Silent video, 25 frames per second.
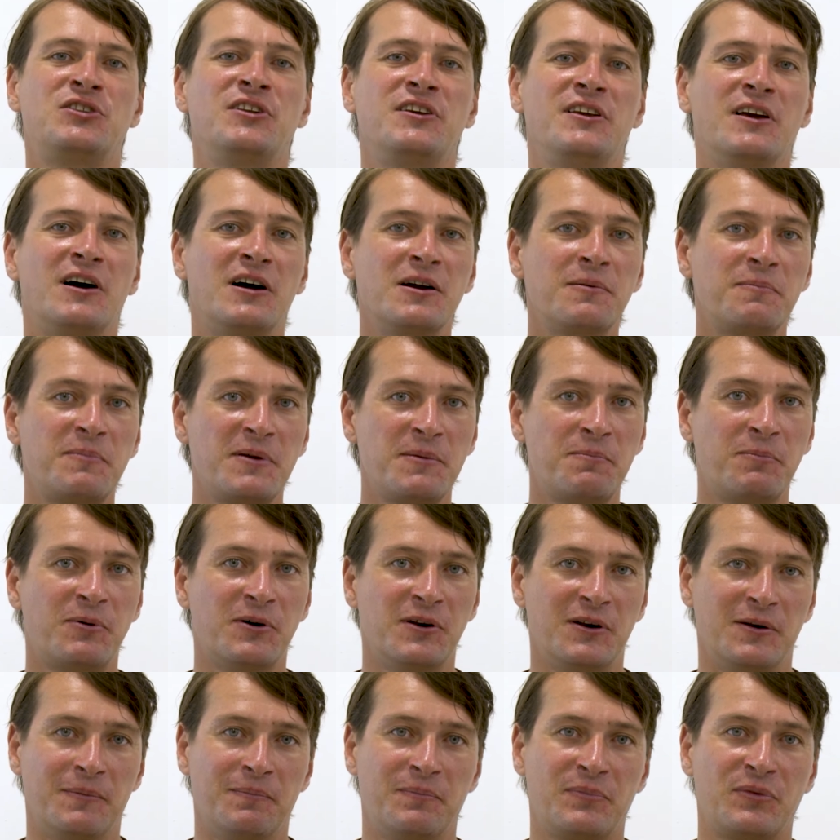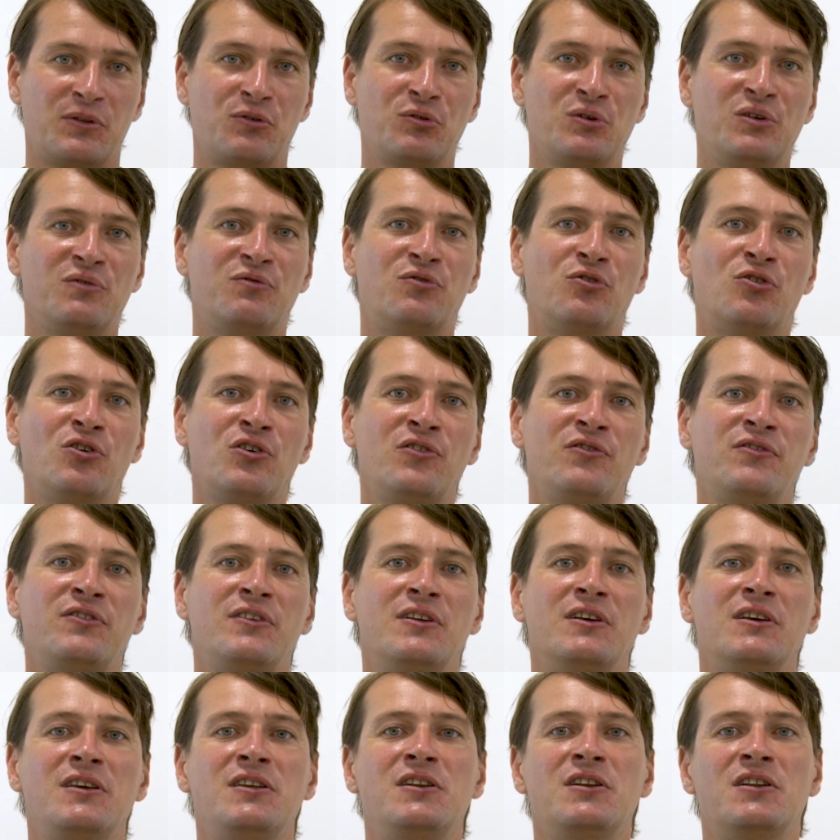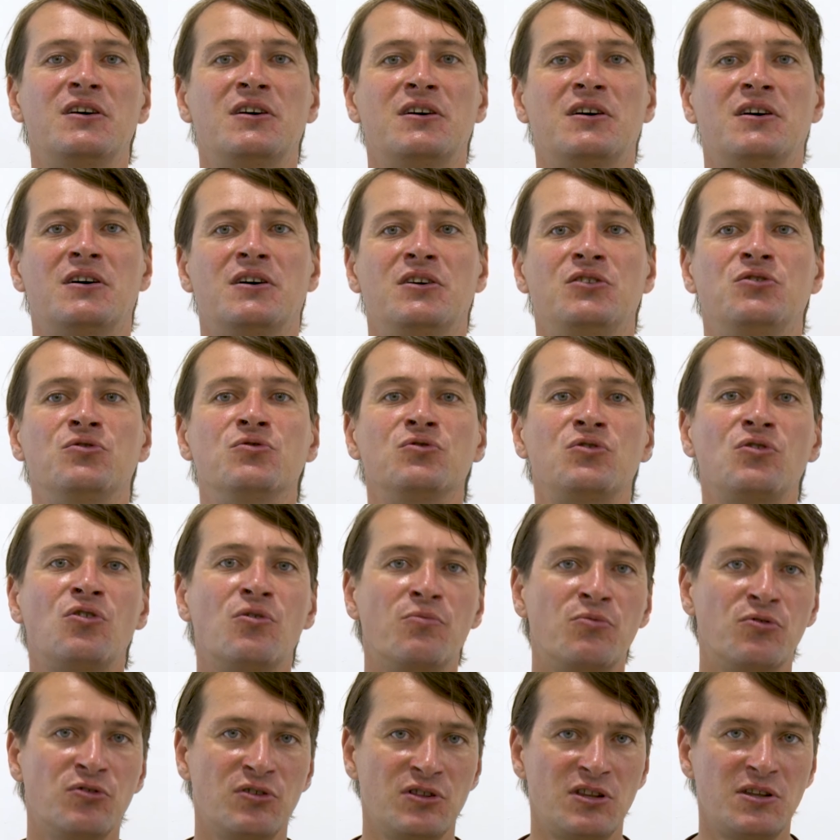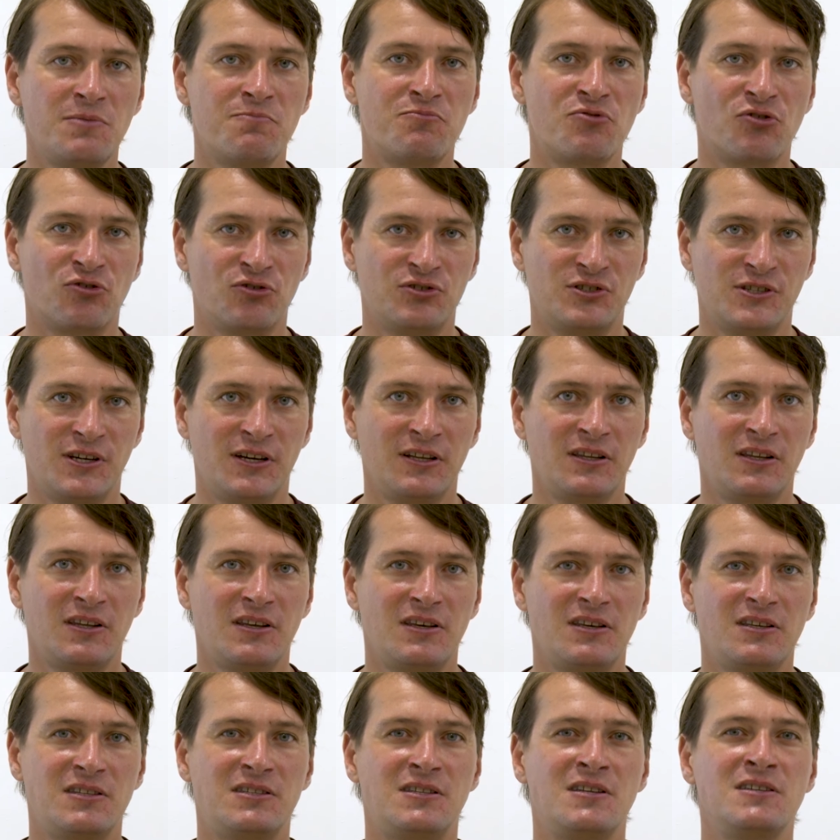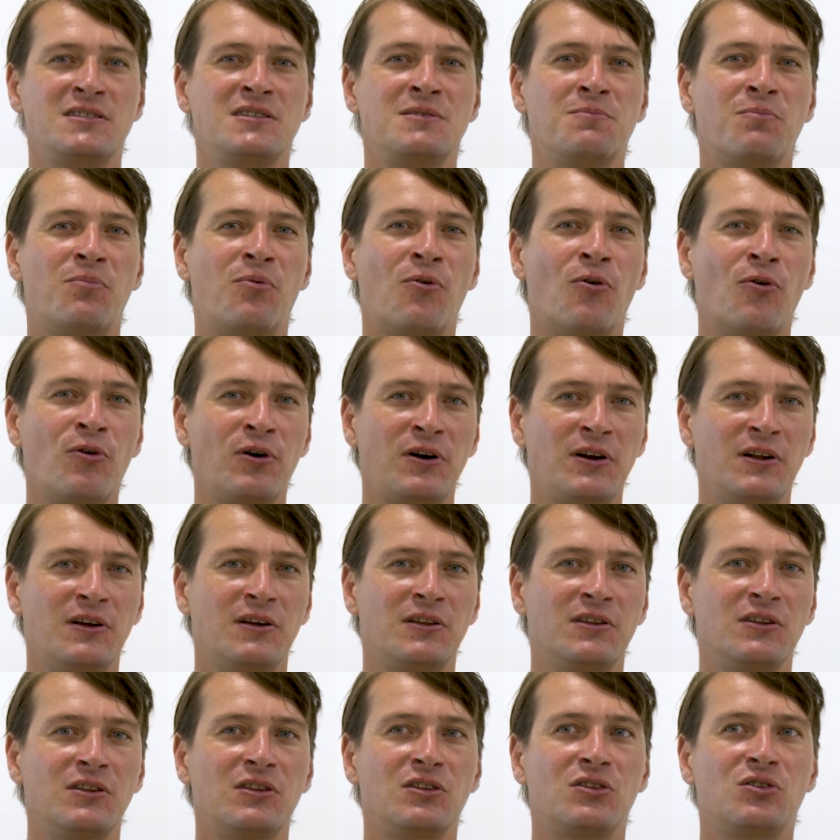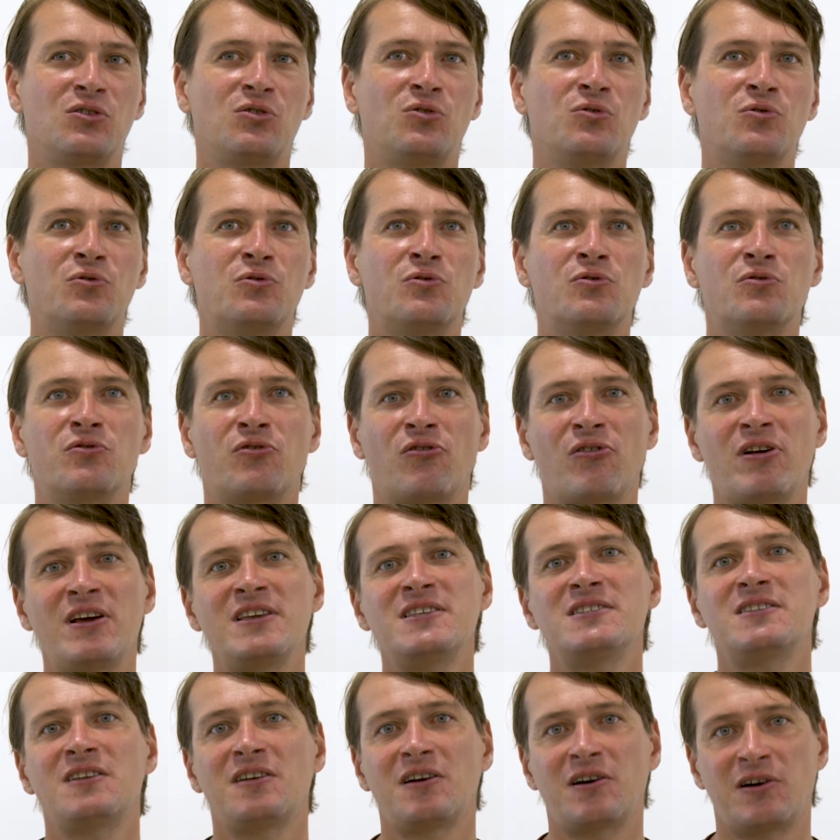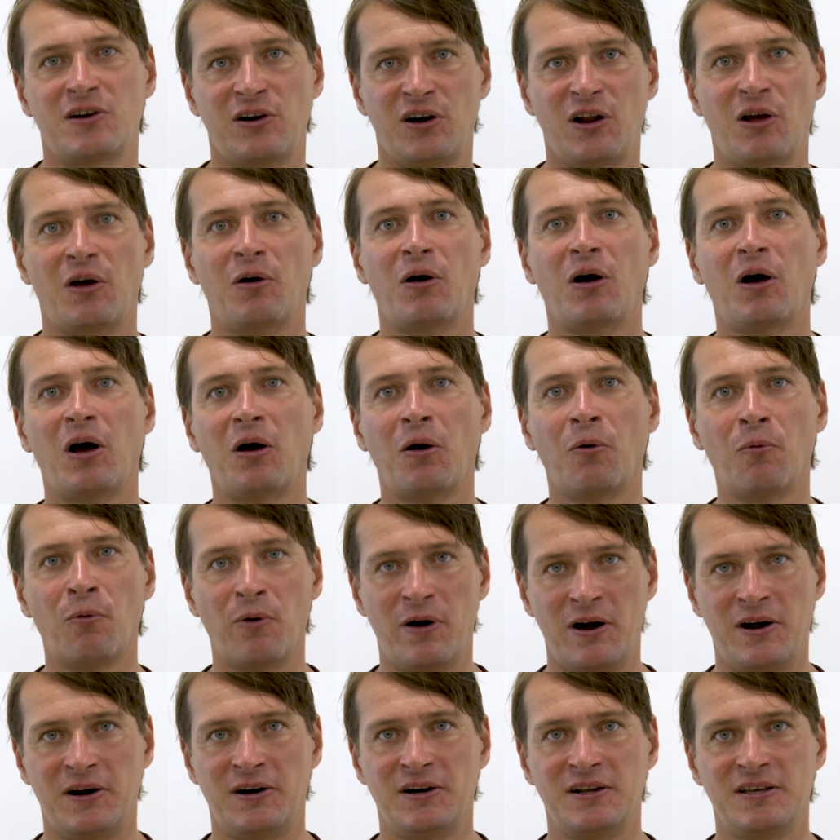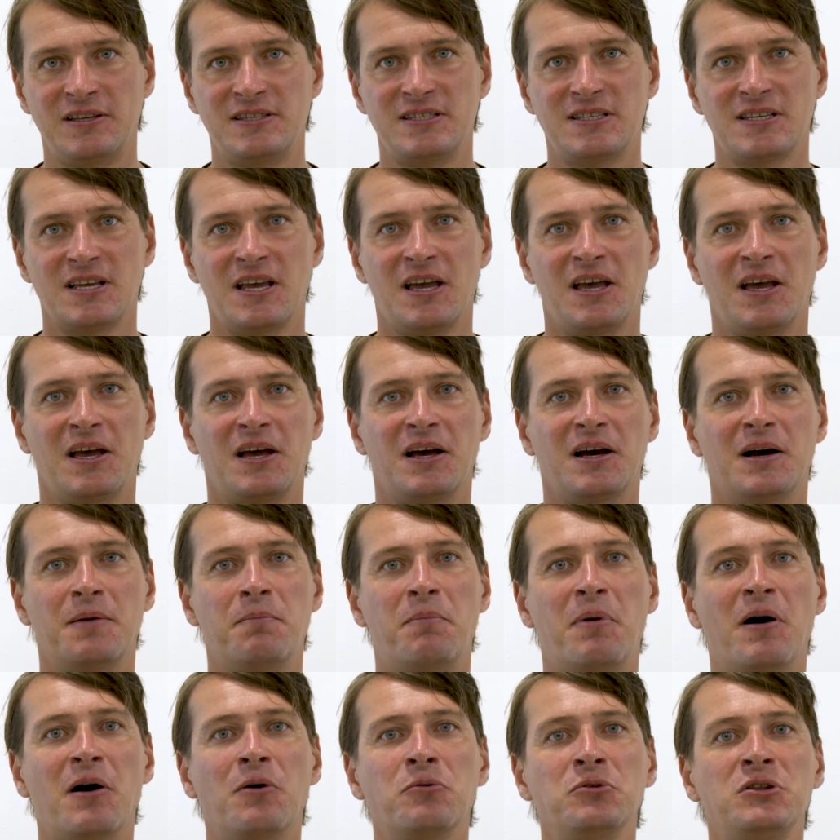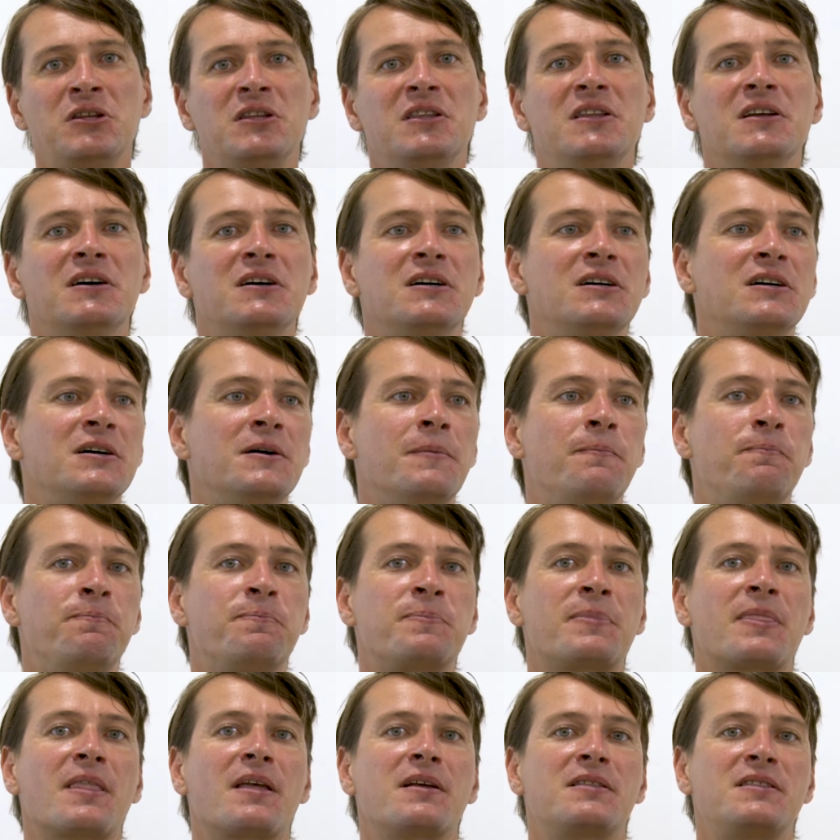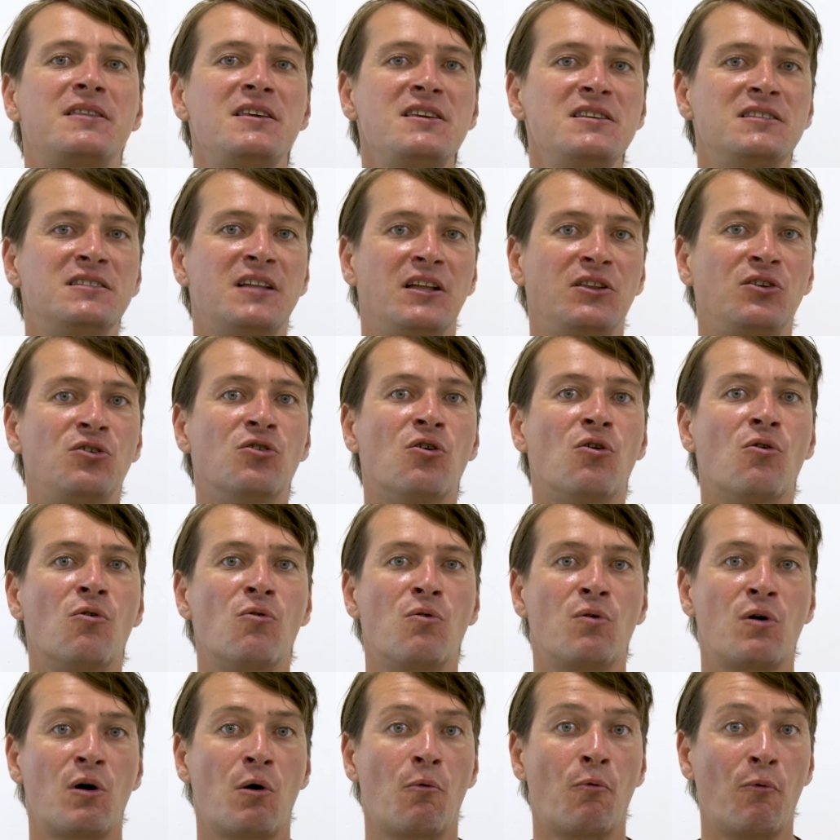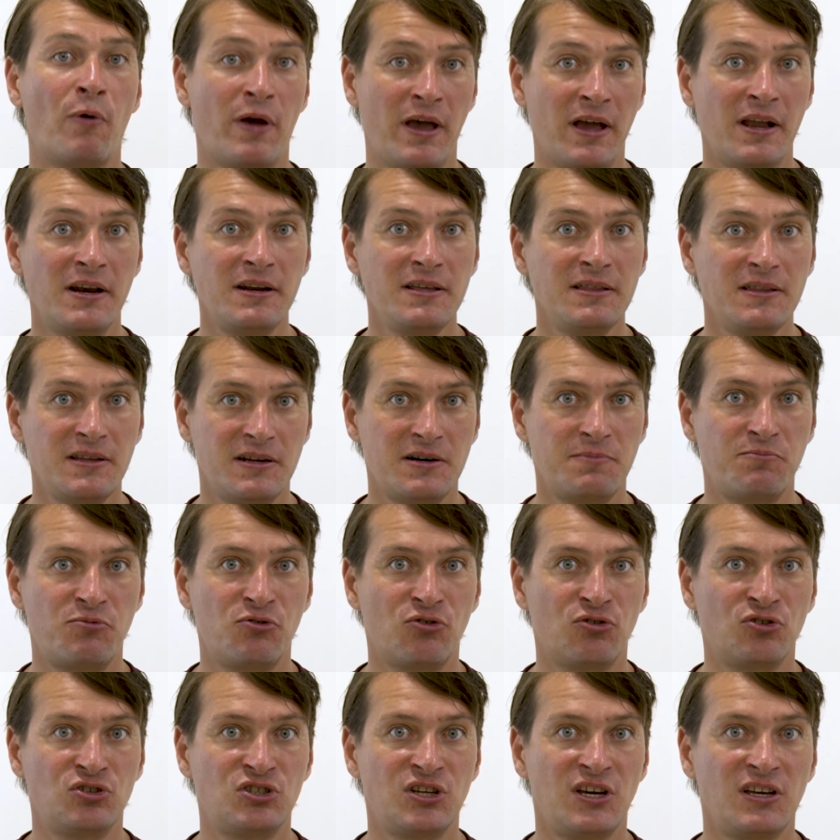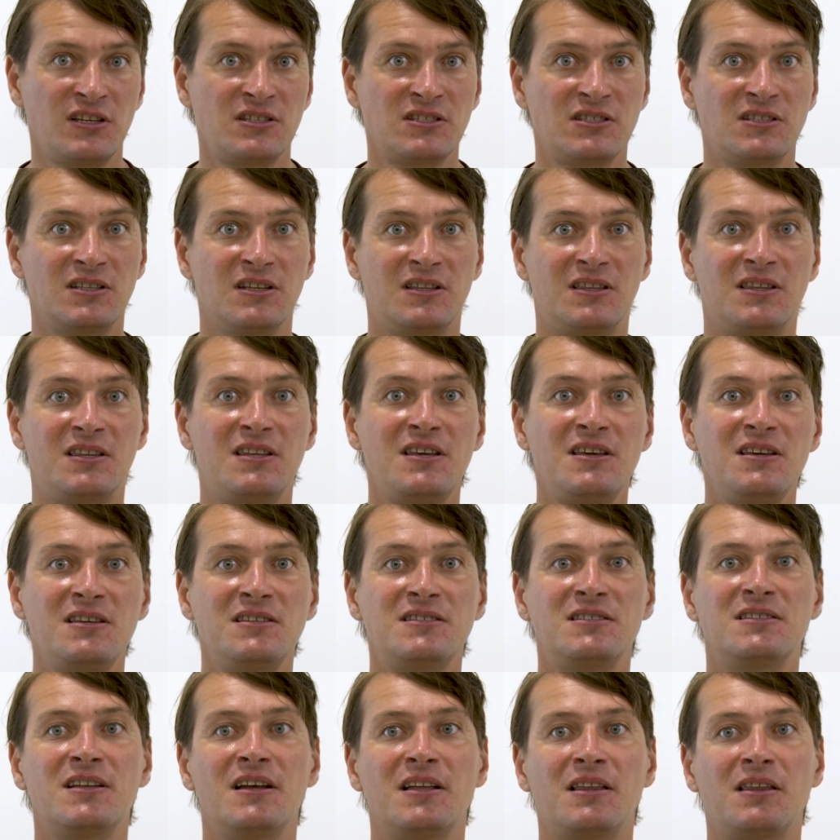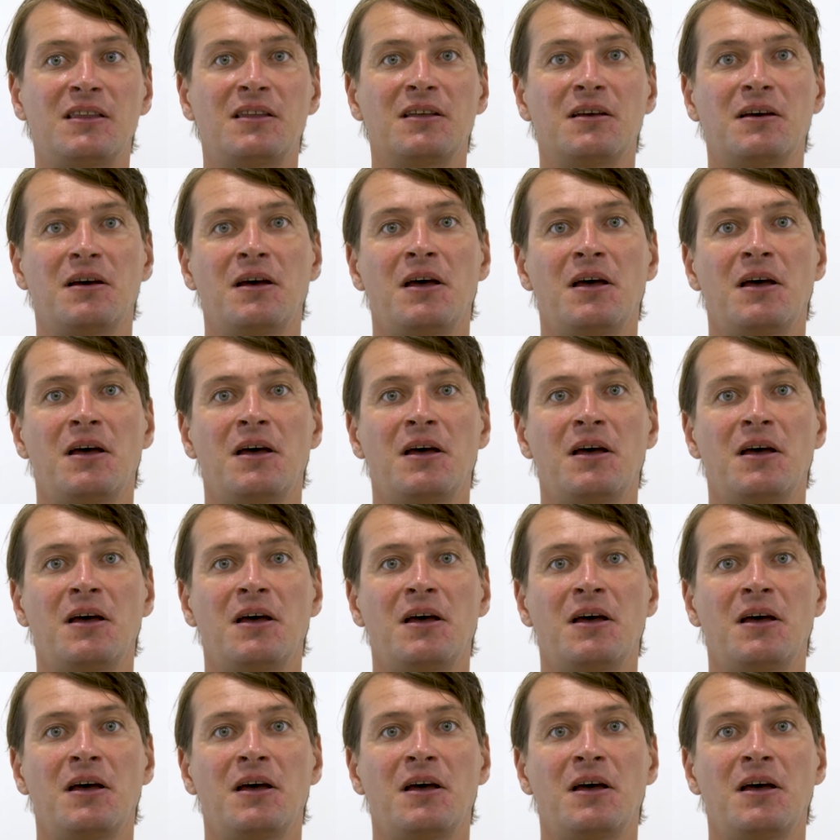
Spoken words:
the young people to involve in a youth community project, it is important to raise their awareness about the things that go well in their projects, the things that